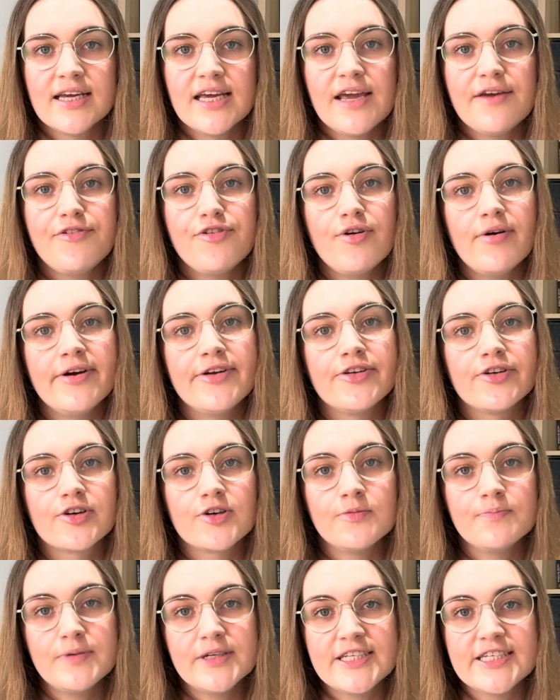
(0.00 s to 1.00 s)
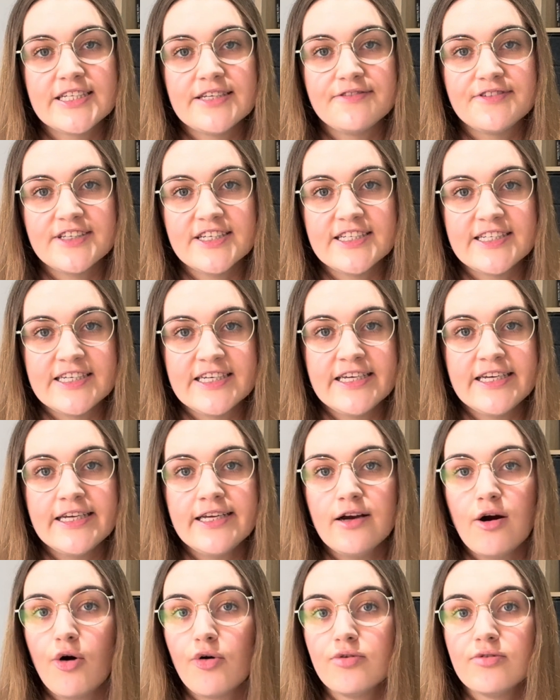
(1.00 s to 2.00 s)
If you're in a competitive
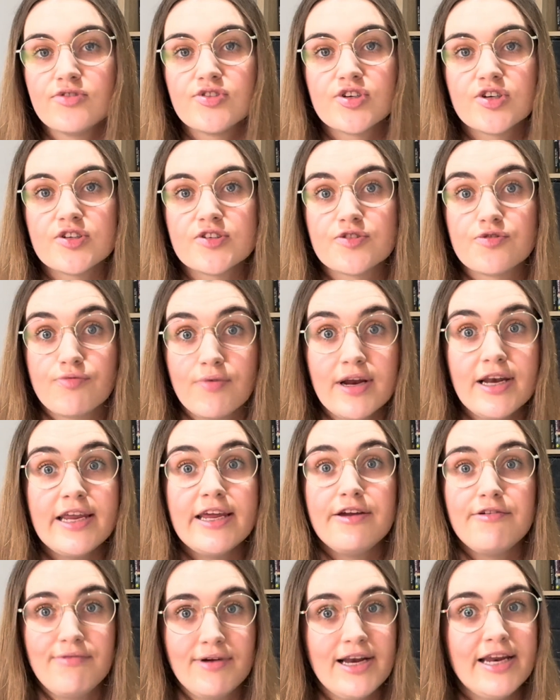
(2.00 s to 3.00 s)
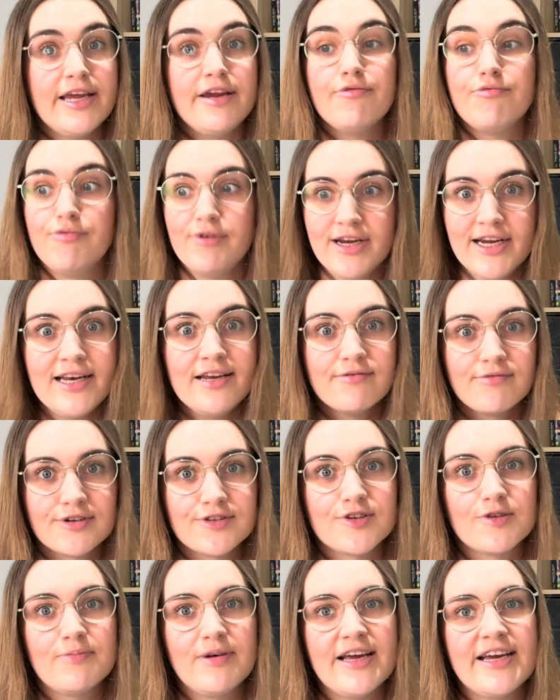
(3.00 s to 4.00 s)
city or you just really
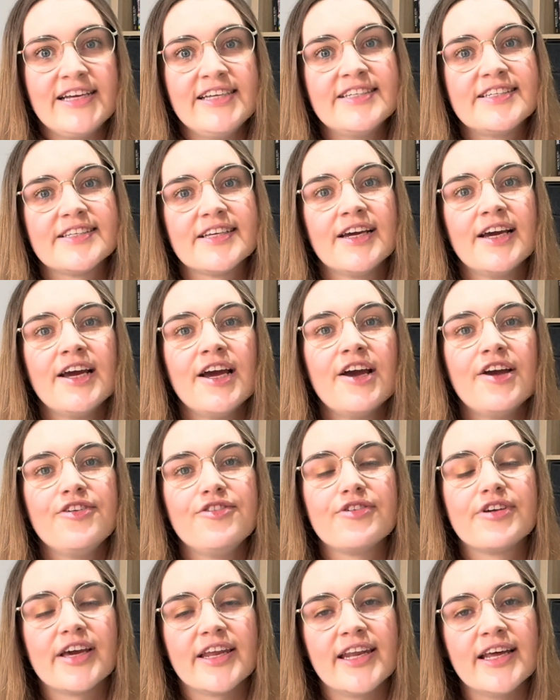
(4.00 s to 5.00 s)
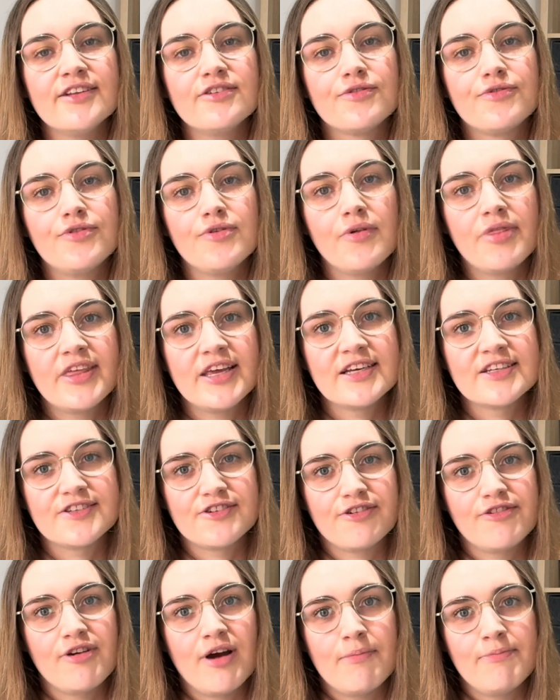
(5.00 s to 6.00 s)
want the place, you can add a few things
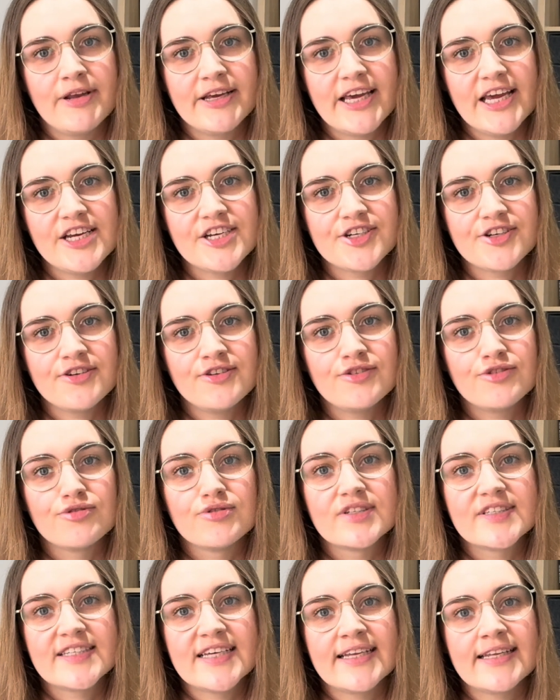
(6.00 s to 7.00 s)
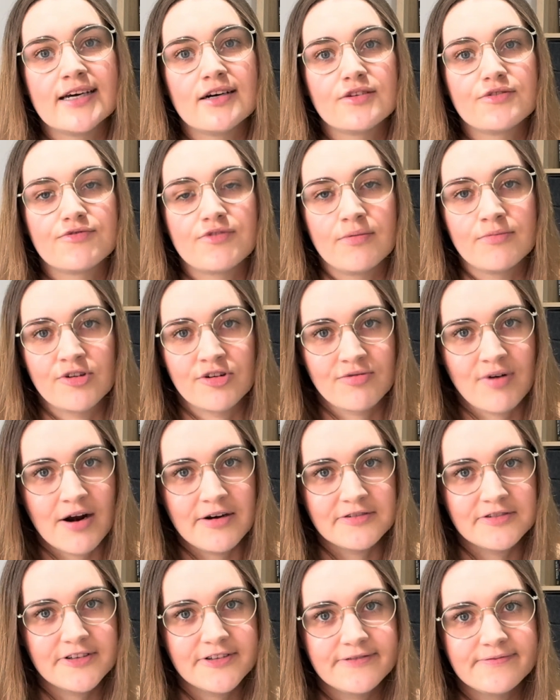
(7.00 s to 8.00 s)
to your application to stand out from the
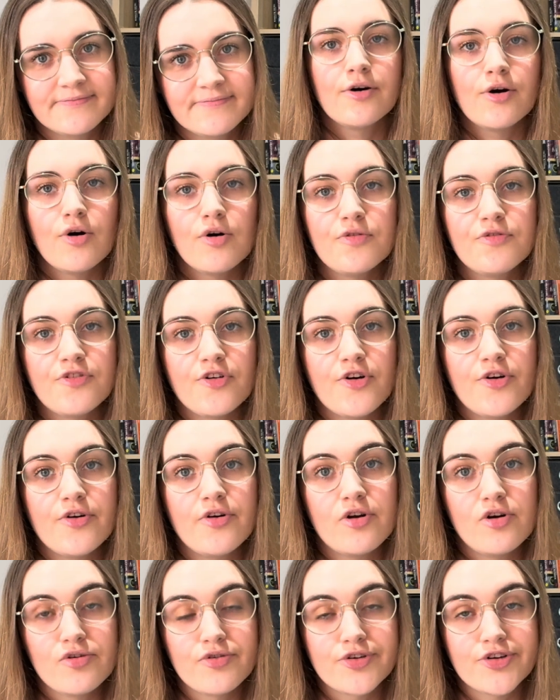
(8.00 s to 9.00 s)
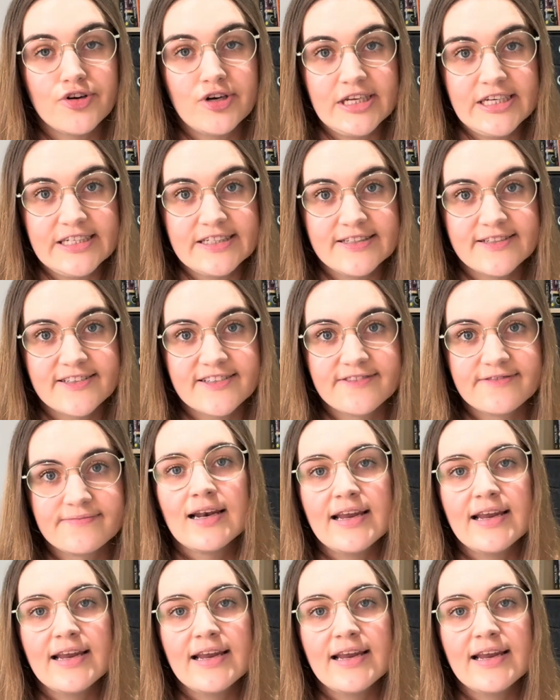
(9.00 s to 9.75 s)
crowd. Offer a longer lease.